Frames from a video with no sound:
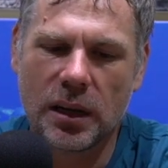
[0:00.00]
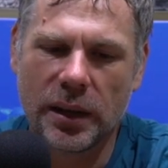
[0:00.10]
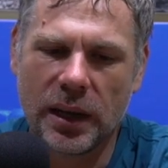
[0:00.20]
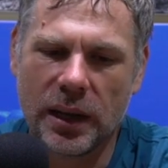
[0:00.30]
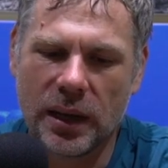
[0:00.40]

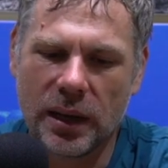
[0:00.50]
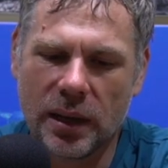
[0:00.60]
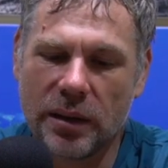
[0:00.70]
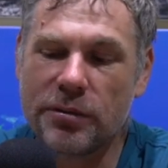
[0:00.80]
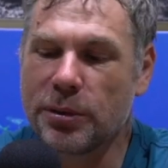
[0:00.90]
They
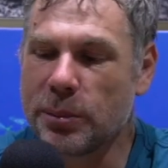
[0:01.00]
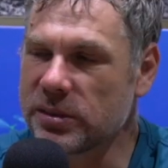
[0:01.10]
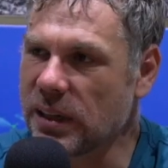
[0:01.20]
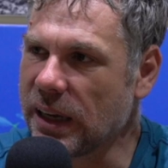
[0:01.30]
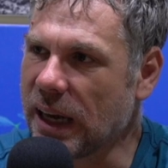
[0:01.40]
uh,
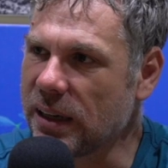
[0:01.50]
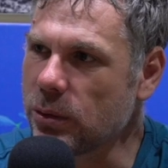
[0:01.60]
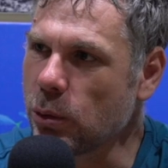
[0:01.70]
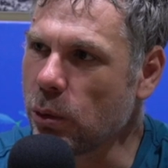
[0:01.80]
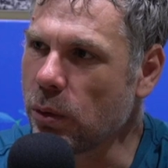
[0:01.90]
infamously had
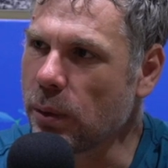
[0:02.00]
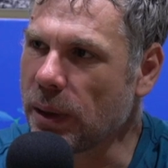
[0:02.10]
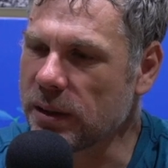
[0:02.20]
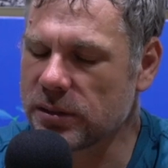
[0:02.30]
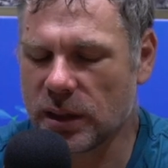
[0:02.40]
all the
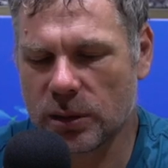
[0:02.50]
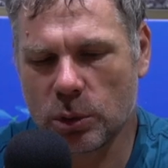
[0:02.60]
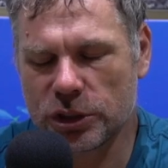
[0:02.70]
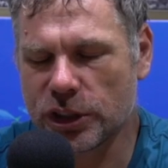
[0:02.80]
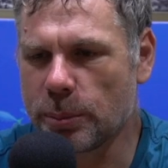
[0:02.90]
plastic
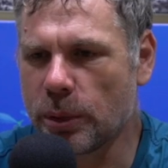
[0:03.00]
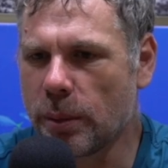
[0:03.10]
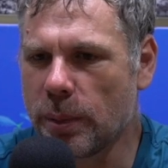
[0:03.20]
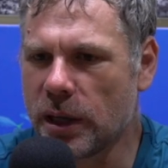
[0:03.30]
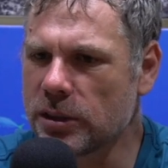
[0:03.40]
wash up on the
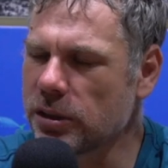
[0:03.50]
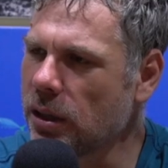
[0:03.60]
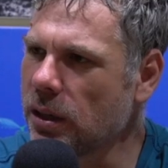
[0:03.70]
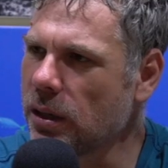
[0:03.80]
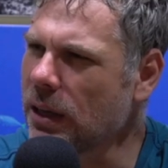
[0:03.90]
beach
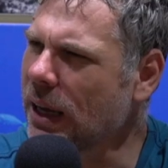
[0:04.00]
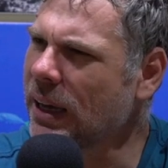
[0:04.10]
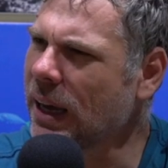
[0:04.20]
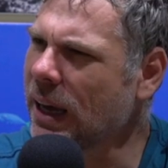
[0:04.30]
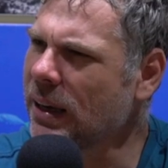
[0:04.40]
in
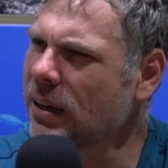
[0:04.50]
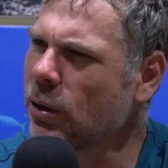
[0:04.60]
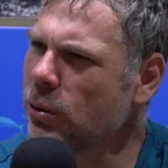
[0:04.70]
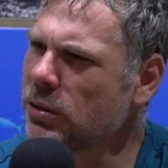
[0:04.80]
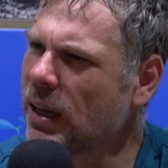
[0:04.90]
Legian and
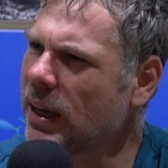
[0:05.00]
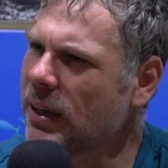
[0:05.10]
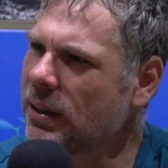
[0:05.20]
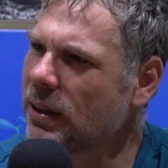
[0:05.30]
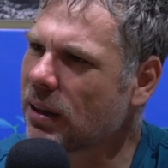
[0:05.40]
Kuta,
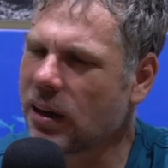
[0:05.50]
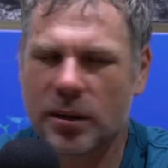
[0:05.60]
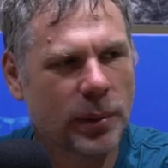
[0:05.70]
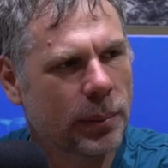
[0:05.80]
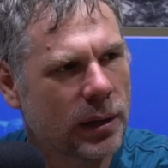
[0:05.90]
and yes. I
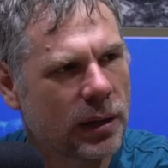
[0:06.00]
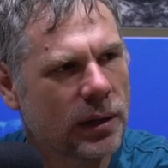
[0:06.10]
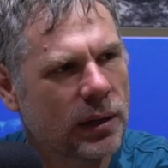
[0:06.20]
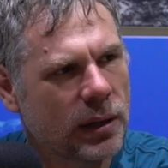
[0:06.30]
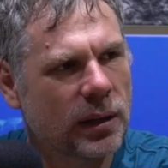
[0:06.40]
can't remember
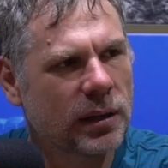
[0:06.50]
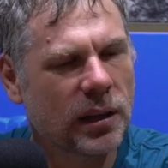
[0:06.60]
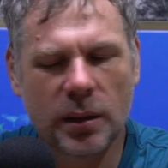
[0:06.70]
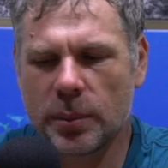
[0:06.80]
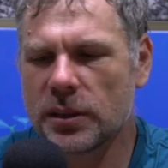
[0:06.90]
the
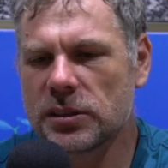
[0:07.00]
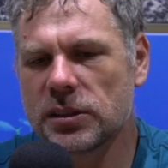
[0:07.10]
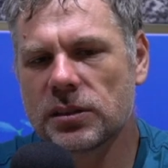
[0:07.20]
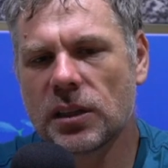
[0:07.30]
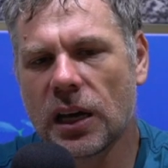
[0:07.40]
other
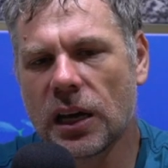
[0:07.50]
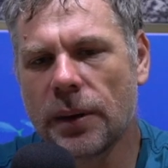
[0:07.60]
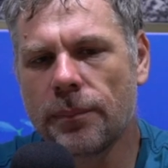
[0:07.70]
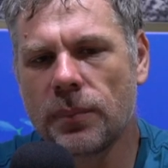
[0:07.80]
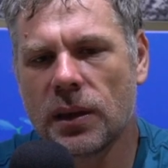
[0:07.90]
beaches.
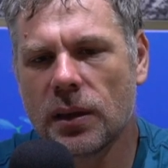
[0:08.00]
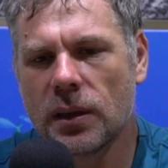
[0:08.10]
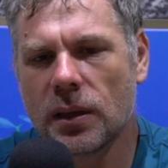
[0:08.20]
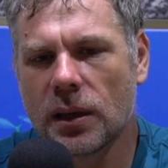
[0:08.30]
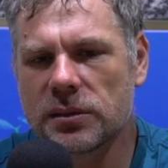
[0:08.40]
Um,
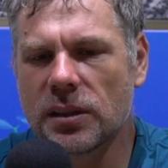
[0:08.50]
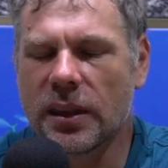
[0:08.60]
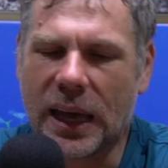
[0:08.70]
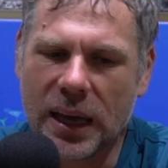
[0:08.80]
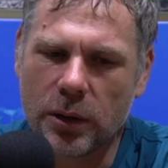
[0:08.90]
so
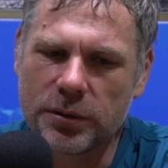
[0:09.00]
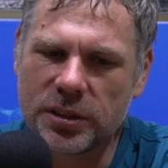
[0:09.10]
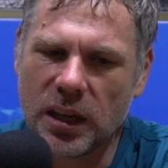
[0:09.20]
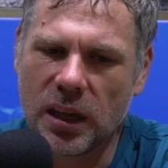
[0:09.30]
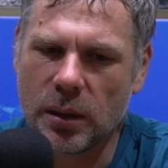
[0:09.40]
that
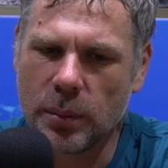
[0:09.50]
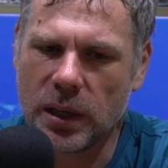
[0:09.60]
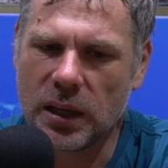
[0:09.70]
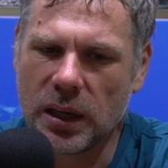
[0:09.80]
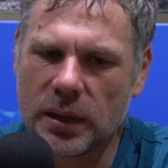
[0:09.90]
obviously hit the
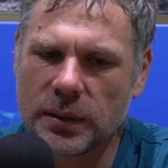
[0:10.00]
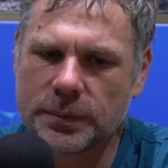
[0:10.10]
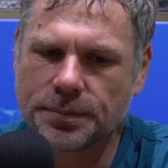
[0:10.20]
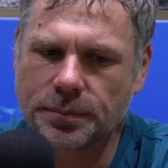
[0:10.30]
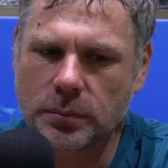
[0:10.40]
media,
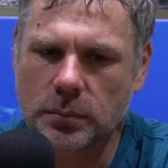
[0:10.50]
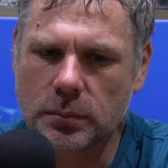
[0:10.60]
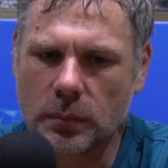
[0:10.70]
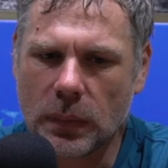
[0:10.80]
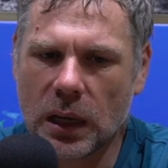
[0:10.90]

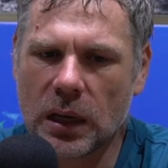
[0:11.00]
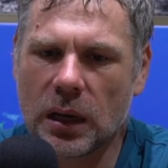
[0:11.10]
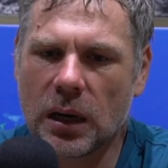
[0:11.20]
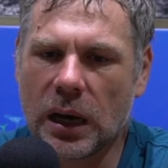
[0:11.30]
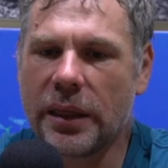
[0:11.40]

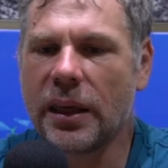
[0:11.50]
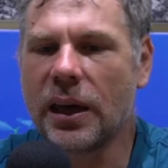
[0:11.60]
uh, and